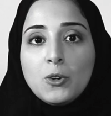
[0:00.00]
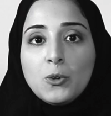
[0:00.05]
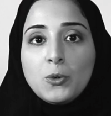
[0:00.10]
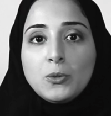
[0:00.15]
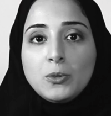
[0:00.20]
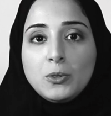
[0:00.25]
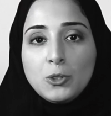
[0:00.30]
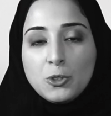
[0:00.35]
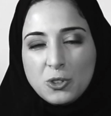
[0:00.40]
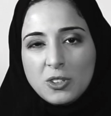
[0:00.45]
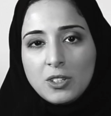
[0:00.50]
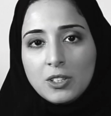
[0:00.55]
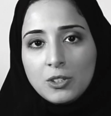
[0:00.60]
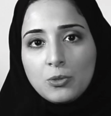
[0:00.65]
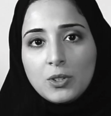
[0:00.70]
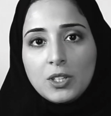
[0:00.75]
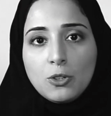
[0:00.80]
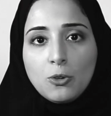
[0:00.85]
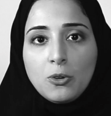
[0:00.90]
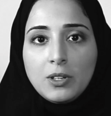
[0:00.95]
No, you
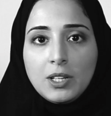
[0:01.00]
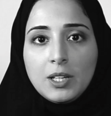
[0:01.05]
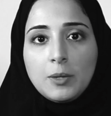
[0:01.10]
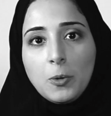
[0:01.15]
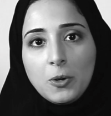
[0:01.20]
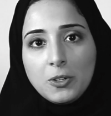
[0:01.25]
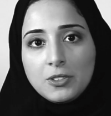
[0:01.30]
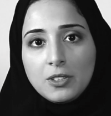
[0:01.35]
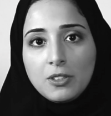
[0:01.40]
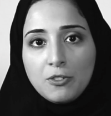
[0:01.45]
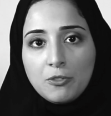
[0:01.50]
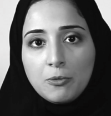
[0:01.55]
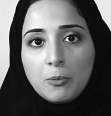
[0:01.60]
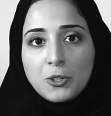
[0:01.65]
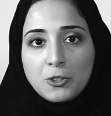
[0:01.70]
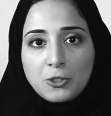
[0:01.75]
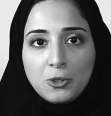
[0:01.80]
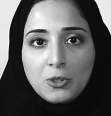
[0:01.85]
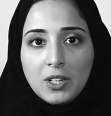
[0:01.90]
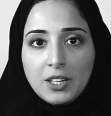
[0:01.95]
shouldn't read only positive
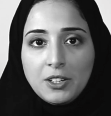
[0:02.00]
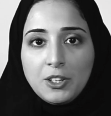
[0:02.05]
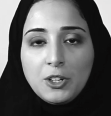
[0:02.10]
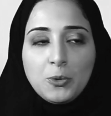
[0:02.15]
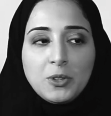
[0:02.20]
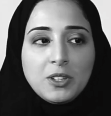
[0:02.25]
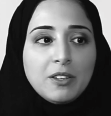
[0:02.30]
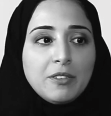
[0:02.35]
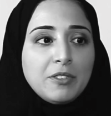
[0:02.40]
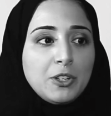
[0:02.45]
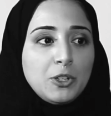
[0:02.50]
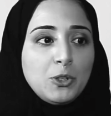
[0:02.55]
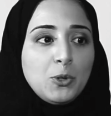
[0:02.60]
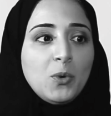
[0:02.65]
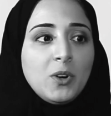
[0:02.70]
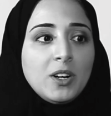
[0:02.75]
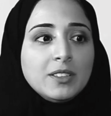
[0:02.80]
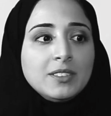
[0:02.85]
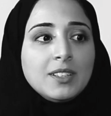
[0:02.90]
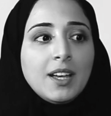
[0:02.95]
books. You can read whatever you
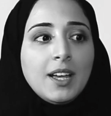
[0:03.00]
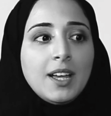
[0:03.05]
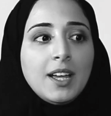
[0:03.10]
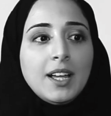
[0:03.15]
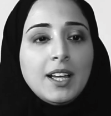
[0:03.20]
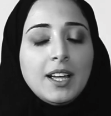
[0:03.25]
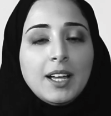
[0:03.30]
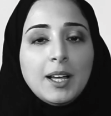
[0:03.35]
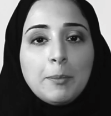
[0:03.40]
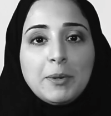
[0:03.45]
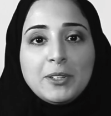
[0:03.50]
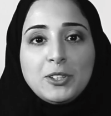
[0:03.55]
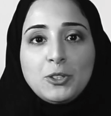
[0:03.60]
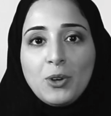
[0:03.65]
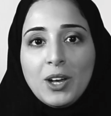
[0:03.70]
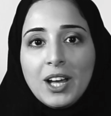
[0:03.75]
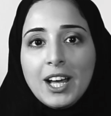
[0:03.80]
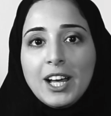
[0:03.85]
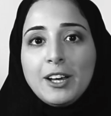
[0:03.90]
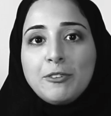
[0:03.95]
want, but
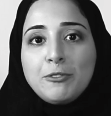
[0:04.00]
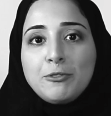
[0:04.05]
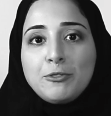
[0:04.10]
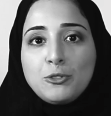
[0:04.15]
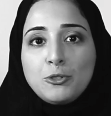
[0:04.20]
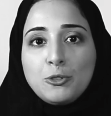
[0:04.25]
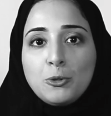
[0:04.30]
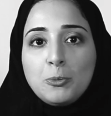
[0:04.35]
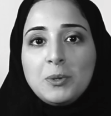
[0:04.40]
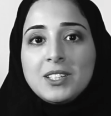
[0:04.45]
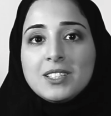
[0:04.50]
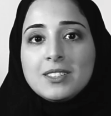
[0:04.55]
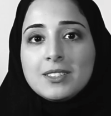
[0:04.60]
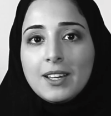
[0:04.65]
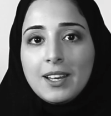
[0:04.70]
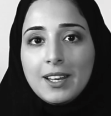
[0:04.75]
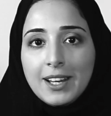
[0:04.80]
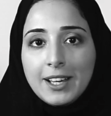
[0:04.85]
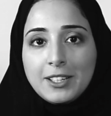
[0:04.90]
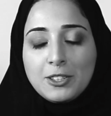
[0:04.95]
you have to be
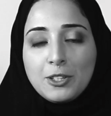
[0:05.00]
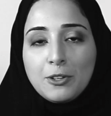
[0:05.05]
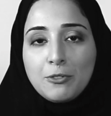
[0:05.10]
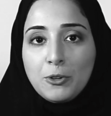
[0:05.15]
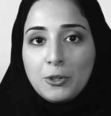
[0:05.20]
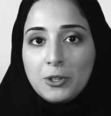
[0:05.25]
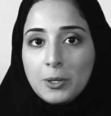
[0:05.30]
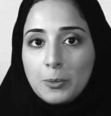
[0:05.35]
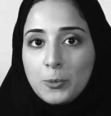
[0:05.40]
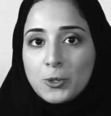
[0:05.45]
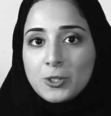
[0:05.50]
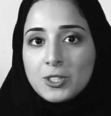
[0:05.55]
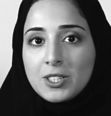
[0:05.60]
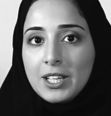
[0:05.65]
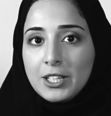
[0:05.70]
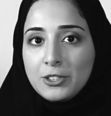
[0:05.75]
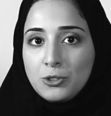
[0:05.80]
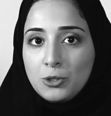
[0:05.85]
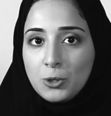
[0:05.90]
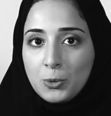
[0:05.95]
selective on the books
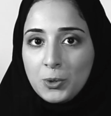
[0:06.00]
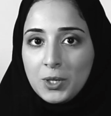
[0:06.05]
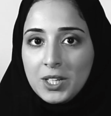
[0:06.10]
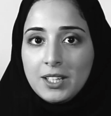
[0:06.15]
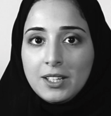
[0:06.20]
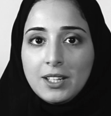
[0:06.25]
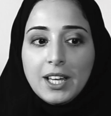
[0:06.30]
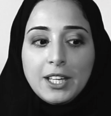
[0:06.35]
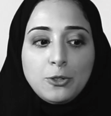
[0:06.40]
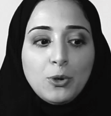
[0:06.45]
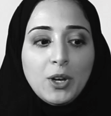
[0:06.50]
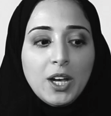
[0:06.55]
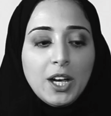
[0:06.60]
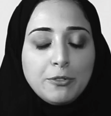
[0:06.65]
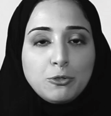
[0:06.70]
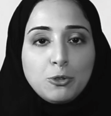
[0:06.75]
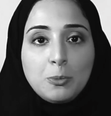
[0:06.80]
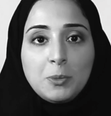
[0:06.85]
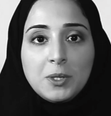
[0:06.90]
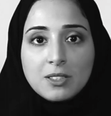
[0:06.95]
that you read, and you
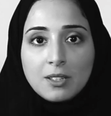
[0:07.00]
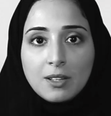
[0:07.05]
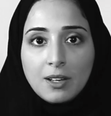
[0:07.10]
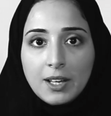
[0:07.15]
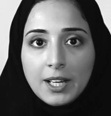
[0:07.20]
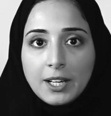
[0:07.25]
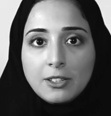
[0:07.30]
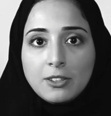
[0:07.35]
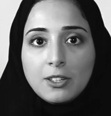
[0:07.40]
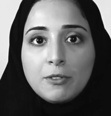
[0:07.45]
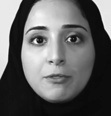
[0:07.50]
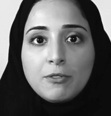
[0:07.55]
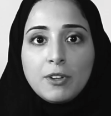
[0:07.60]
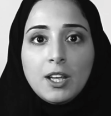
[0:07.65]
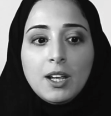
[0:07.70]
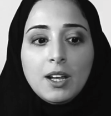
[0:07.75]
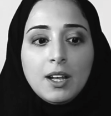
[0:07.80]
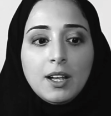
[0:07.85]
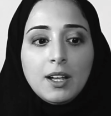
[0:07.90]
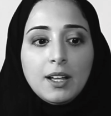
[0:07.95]
have to be selective
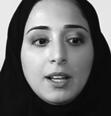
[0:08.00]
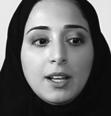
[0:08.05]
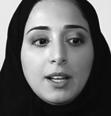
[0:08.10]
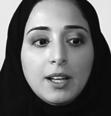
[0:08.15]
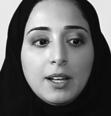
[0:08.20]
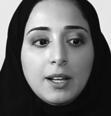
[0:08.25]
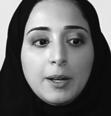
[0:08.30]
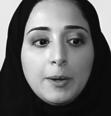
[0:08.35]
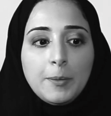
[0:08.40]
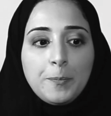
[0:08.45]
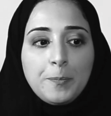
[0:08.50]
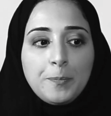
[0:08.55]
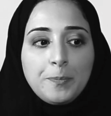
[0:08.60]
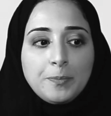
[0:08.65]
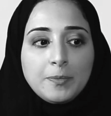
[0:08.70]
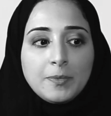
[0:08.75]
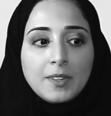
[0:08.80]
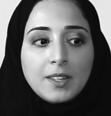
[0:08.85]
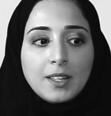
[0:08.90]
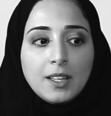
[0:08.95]
on
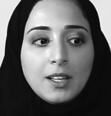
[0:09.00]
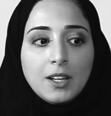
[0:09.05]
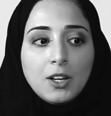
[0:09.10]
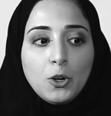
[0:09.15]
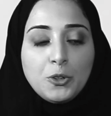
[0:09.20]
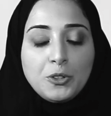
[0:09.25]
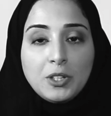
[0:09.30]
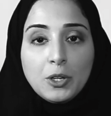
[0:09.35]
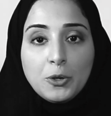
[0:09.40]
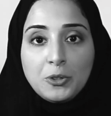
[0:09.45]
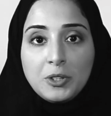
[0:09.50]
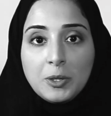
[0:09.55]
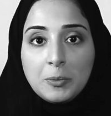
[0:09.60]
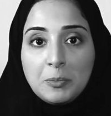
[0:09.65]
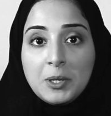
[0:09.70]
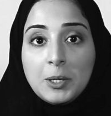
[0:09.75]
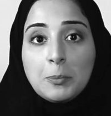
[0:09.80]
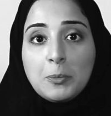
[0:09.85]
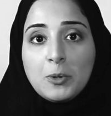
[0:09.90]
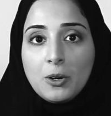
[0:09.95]
the
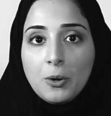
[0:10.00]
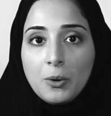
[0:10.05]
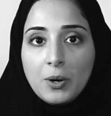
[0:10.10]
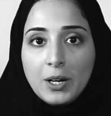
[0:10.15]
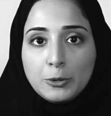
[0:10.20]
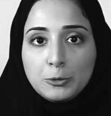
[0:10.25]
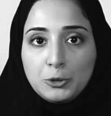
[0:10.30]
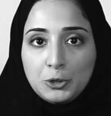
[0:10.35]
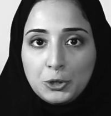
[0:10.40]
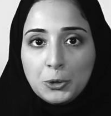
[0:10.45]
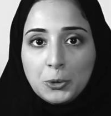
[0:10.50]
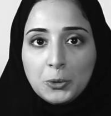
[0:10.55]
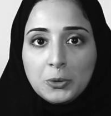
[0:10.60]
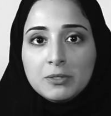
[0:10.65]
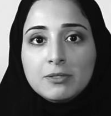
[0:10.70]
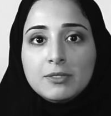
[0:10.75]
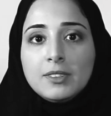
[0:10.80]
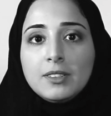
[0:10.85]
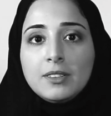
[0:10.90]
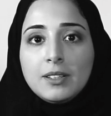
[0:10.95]
people around you.
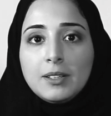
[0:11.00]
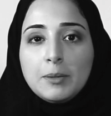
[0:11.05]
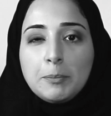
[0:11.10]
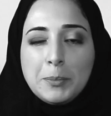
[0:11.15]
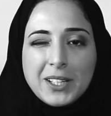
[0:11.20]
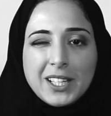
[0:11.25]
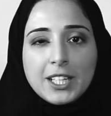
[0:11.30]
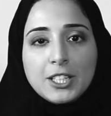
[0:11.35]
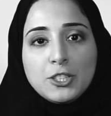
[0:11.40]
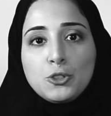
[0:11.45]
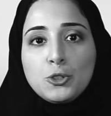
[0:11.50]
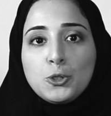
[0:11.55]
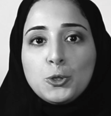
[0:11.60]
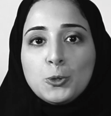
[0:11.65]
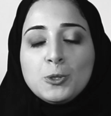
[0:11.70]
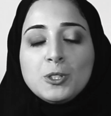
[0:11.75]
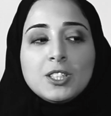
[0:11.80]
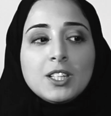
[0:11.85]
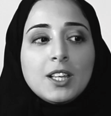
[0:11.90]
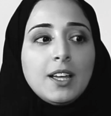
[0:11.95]
Pick and
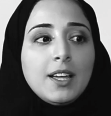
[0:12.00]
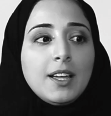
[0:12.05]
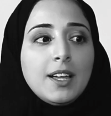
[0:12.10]
choose.